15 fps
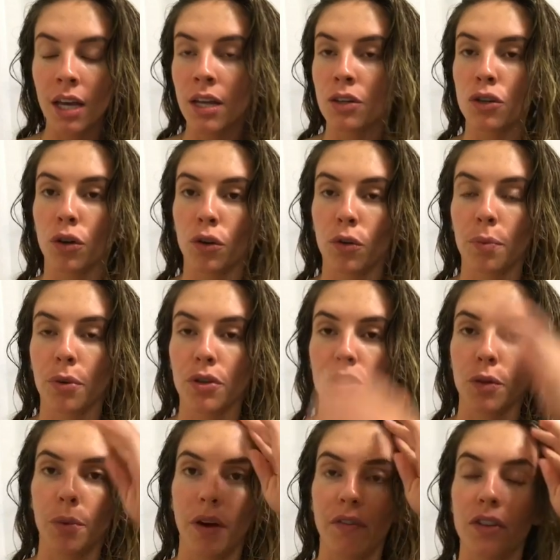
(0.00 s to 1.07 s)
total
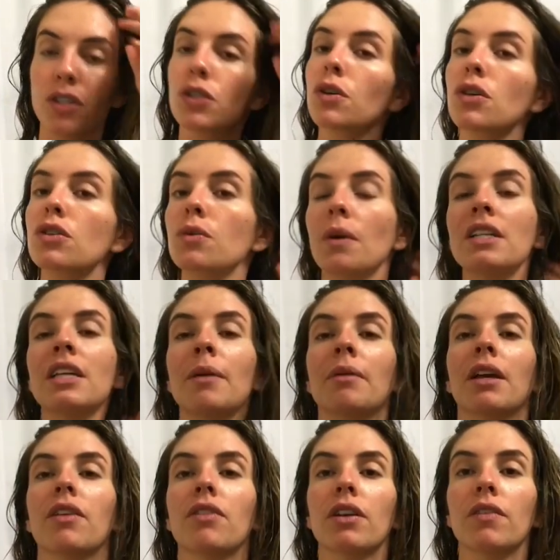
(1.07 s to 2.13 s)
personal preference, you can use it one time and
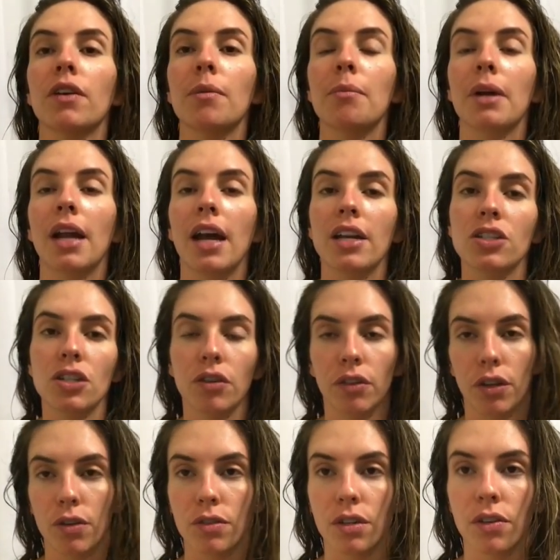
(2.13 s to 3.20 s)
get rid of it, but I
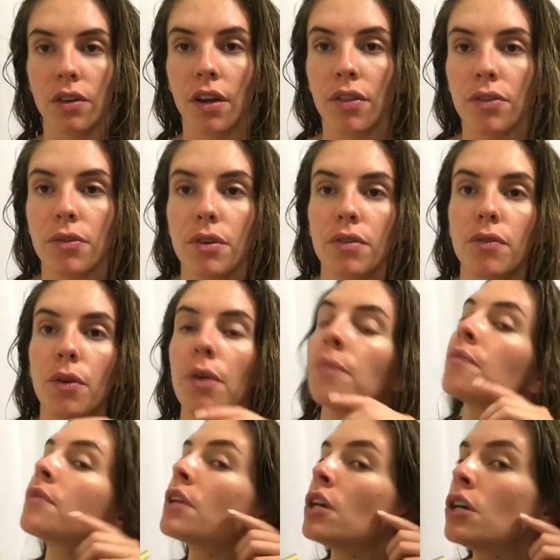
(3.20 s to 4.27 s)
generally use it around 3 to 4.
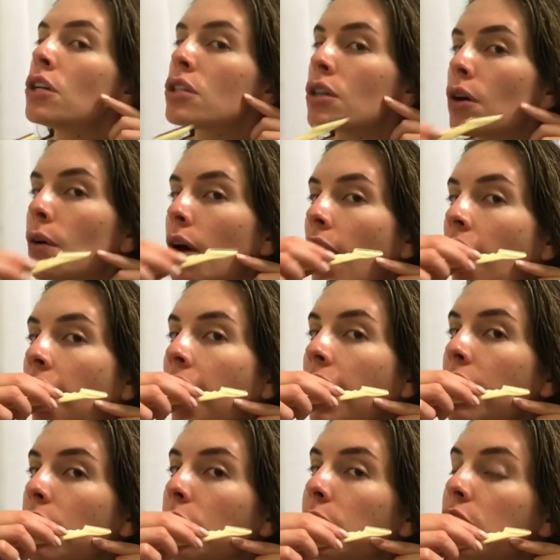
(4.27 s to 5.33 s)
So
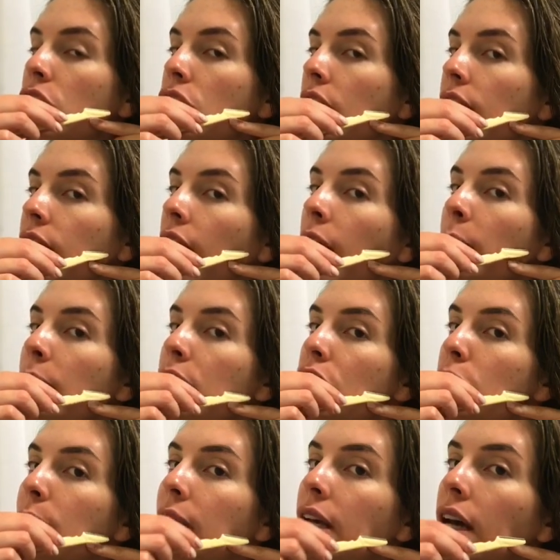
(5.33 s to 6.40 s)
I always shave up
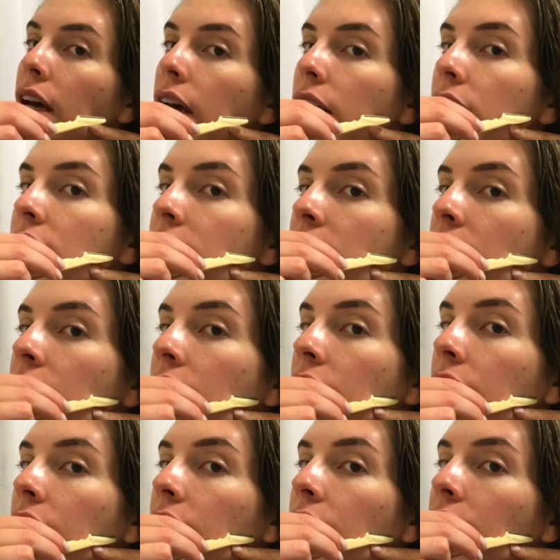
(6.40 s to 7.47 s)
just because
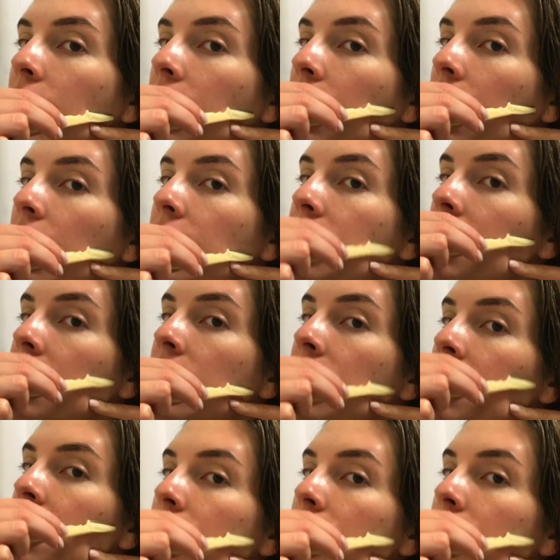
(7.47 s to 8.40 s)
I tend